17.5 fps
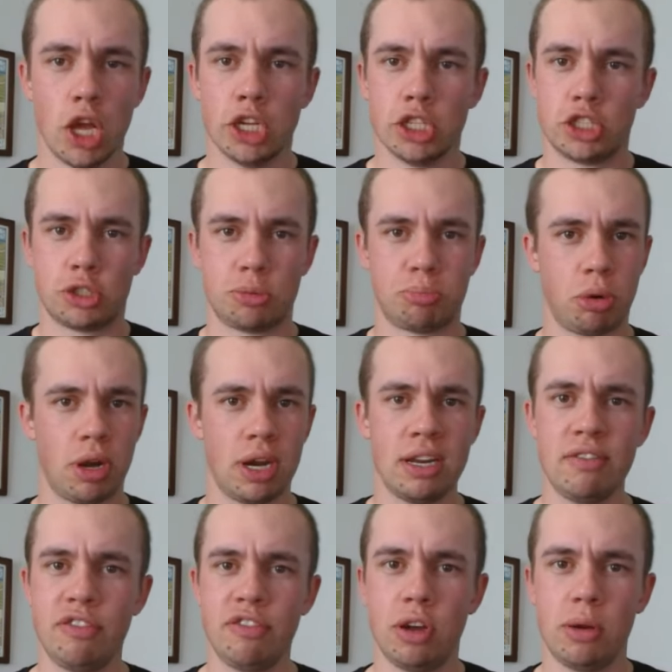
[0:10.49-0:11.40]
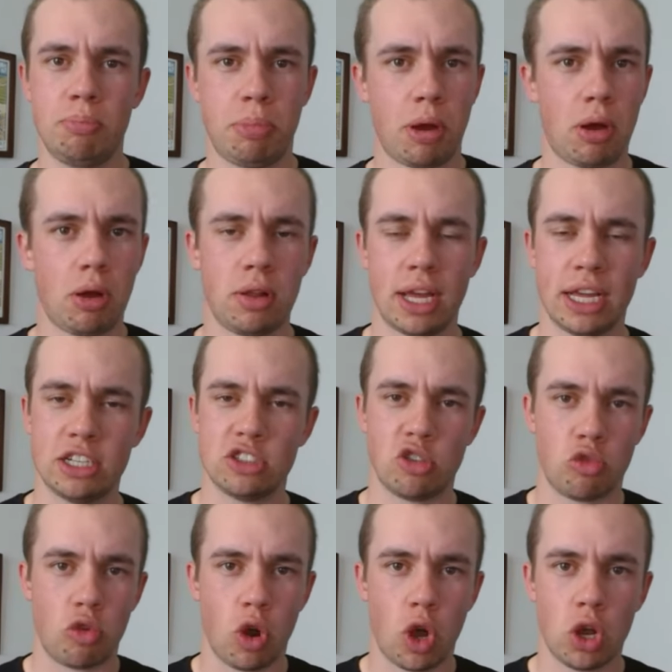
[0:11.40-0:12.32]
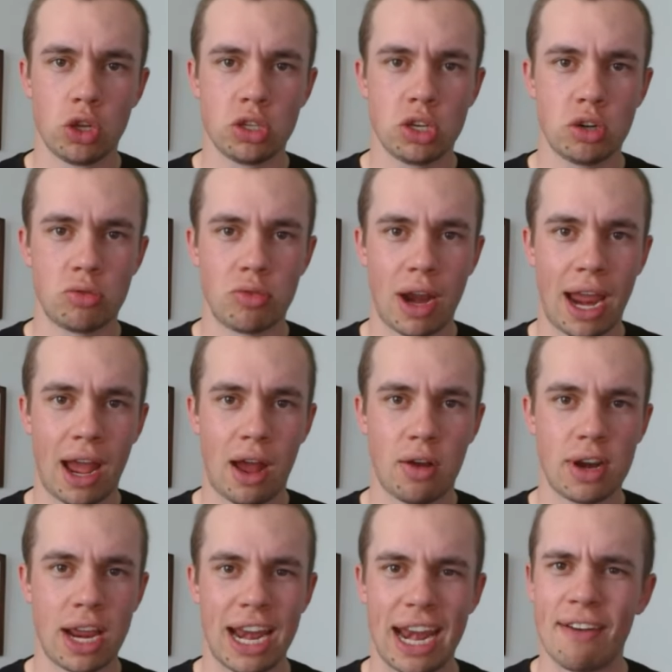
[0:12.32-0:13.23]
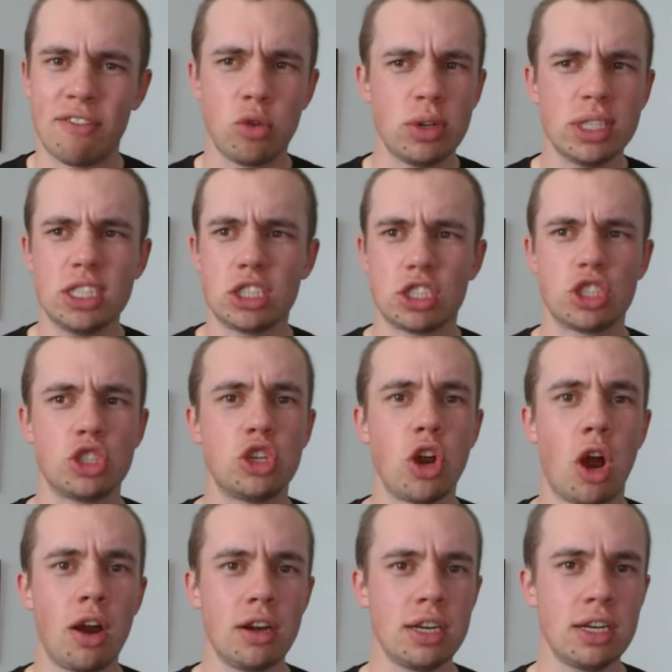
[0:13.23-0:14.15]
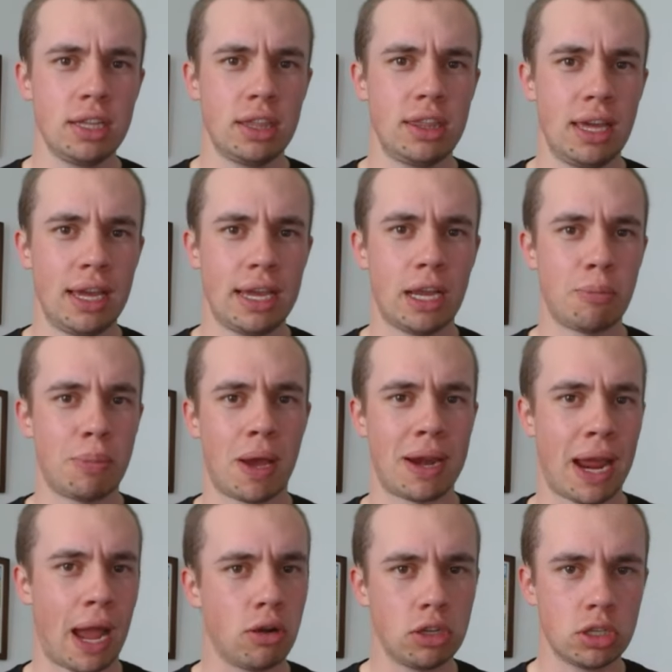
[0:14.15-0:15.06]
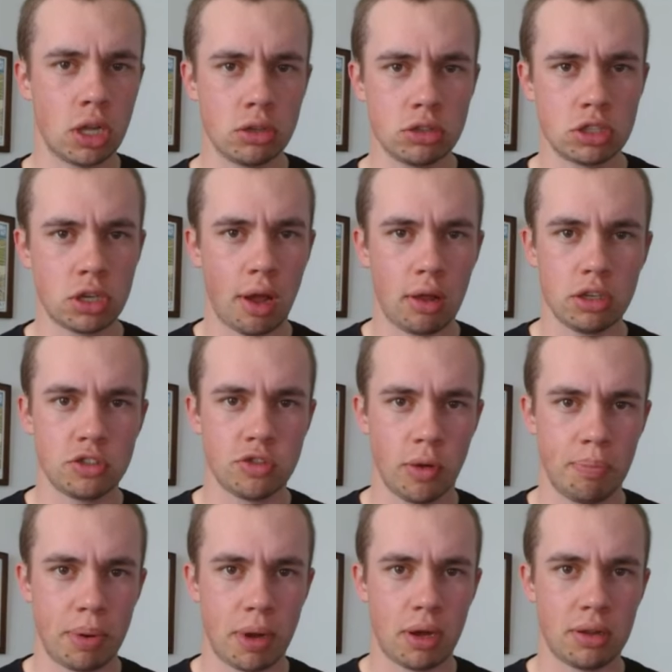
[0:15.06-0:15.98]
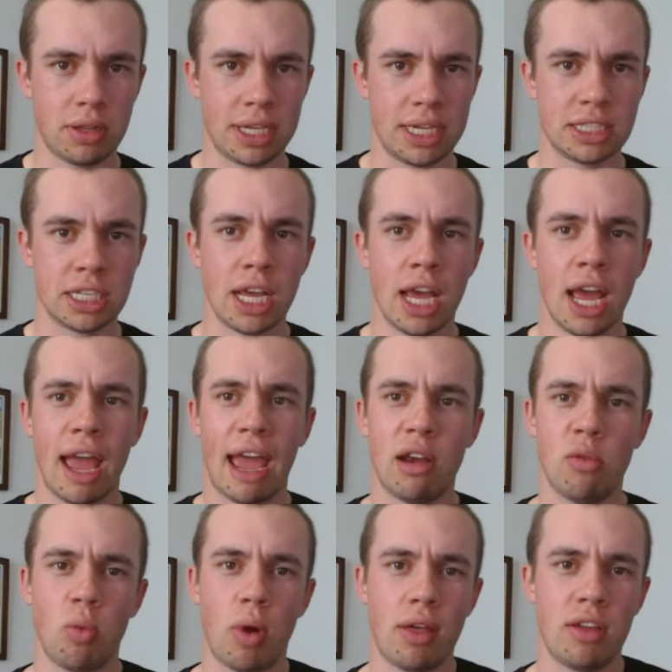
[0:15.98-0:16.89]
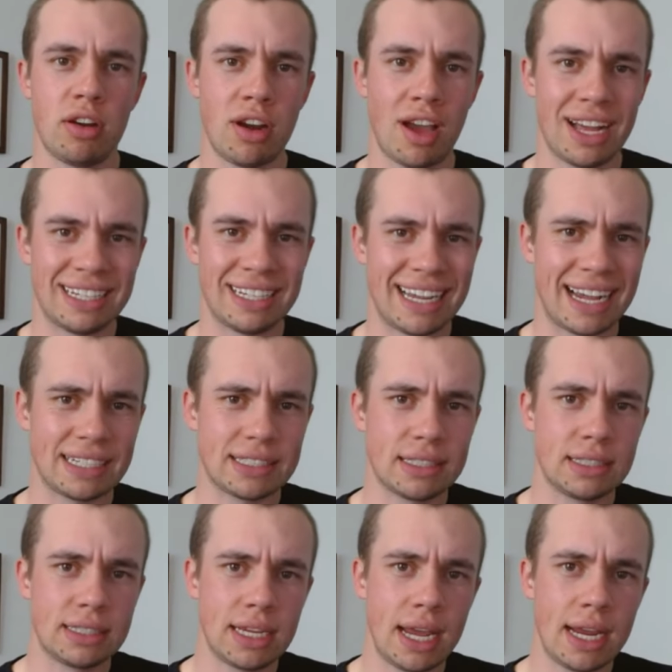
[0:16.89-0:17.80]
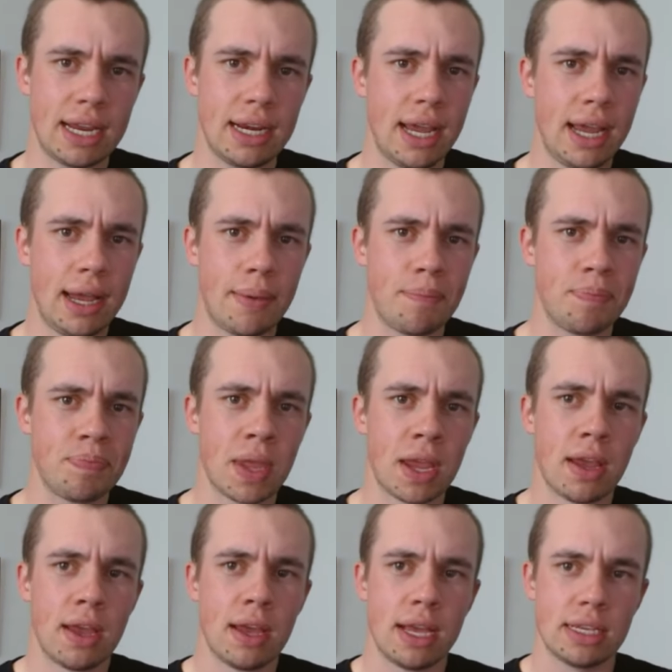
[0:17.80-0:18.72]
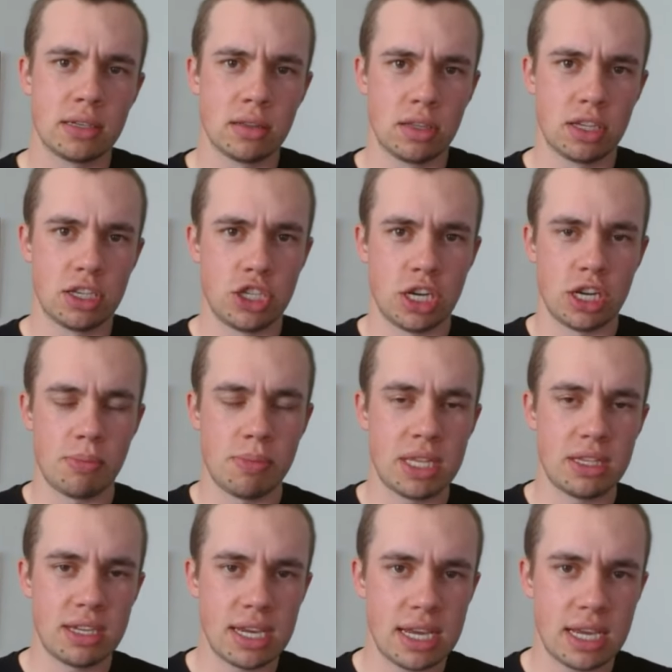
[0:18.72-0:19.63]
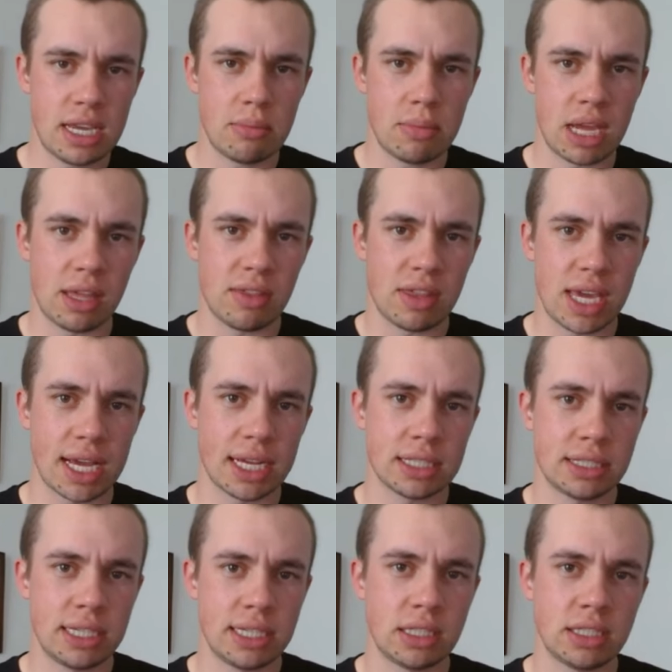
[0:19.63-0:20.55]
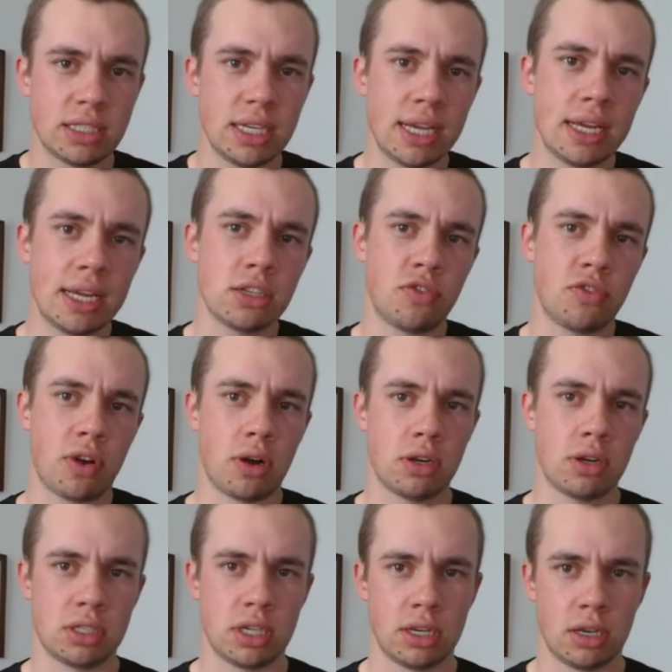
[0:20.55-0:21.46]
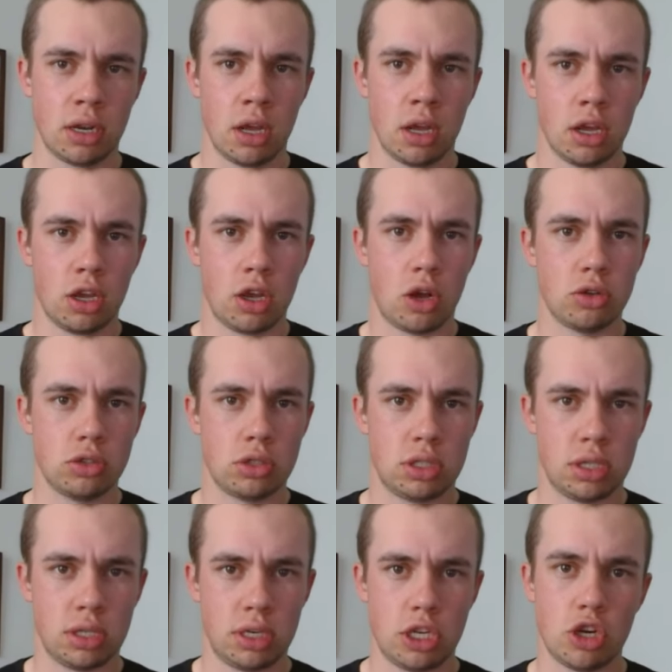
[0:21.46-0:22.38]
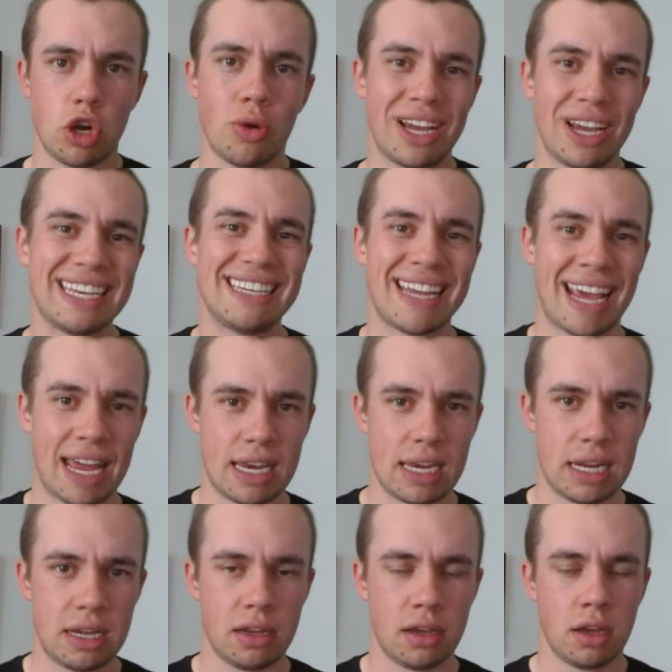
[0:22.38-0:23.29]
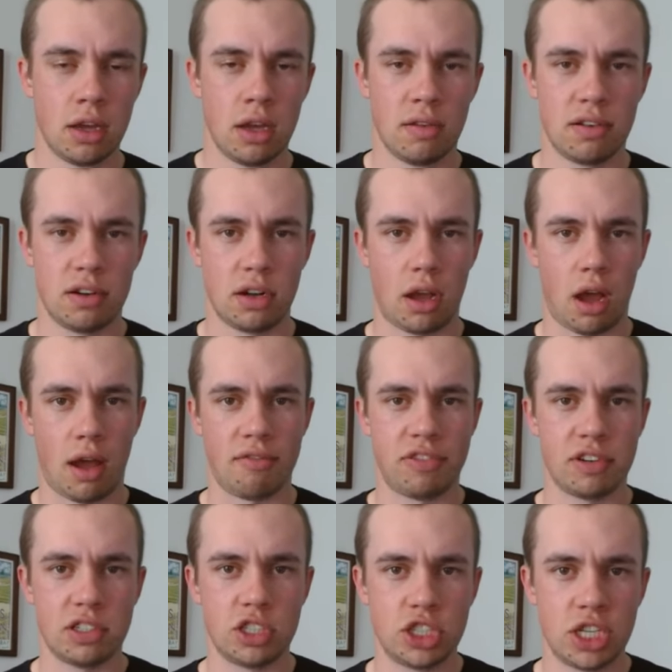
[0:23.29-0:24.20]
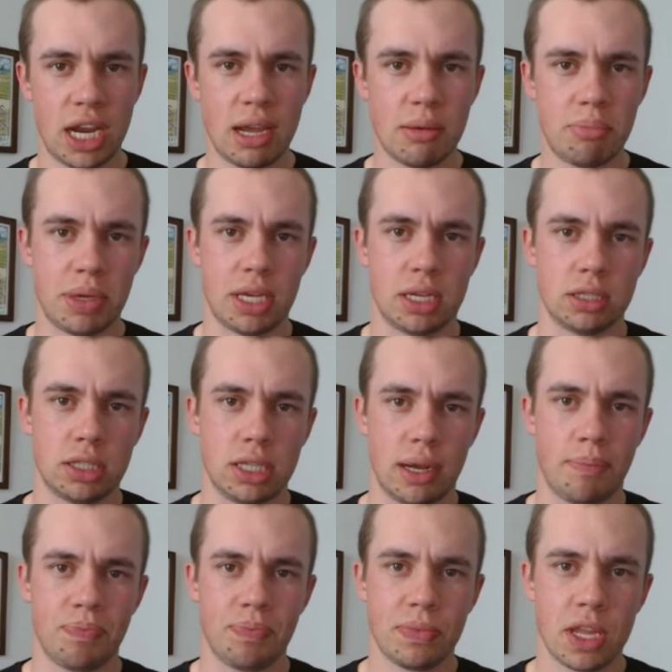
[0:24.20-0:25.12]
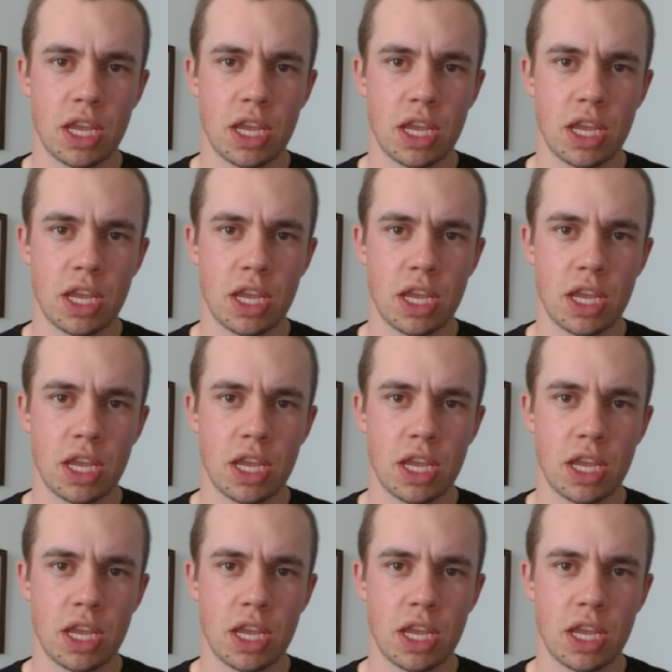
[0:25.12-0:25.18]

Spring football has rolled around and everyone's starting to think about how close college football is and whether or not Texas A&M is a legitimate team in the SEC as far as it goes to, you know, contending for a conference championship.